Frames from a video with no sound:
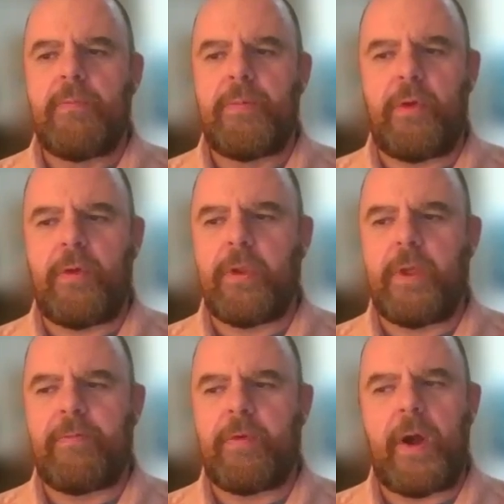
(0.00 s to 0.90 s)

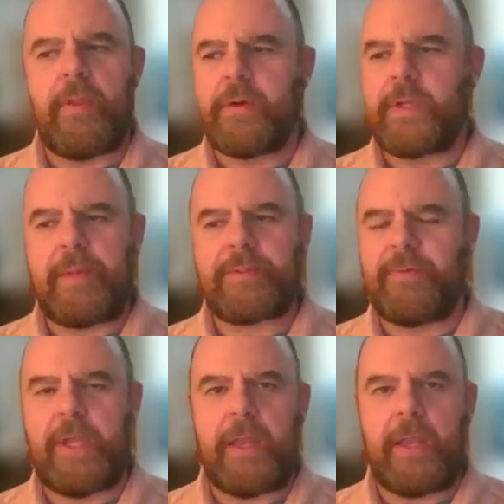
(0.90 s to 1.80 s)
Certainly for other types
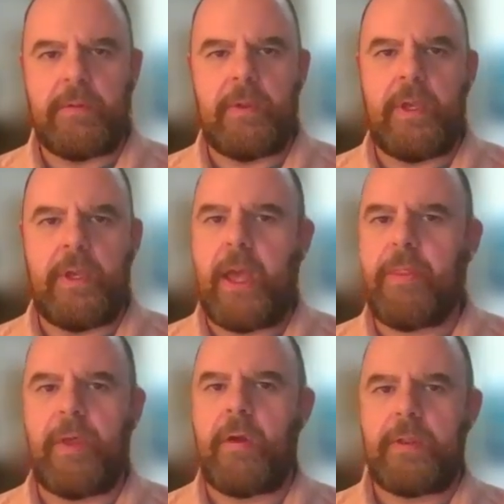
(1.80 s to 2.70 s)
of debt,
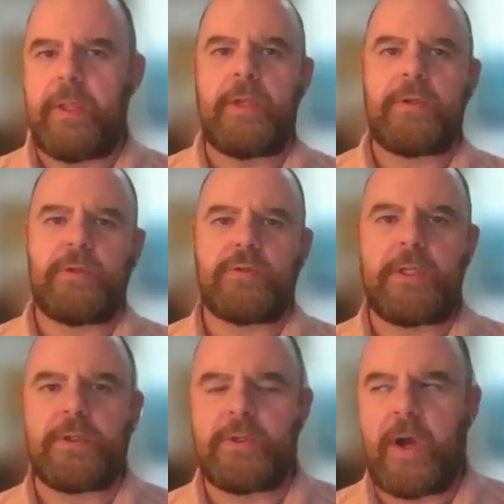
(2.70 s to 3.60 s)
they're at the interest
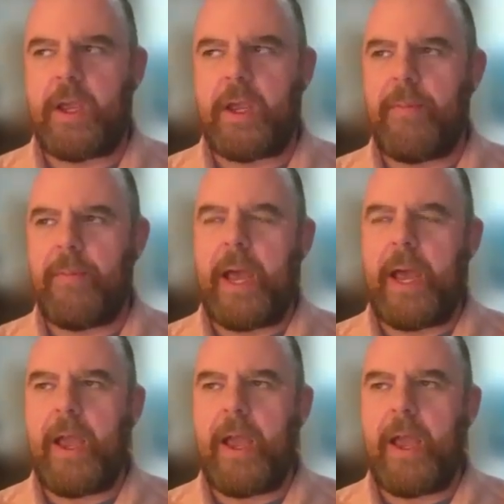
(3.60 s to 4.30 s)
rates you're talking about.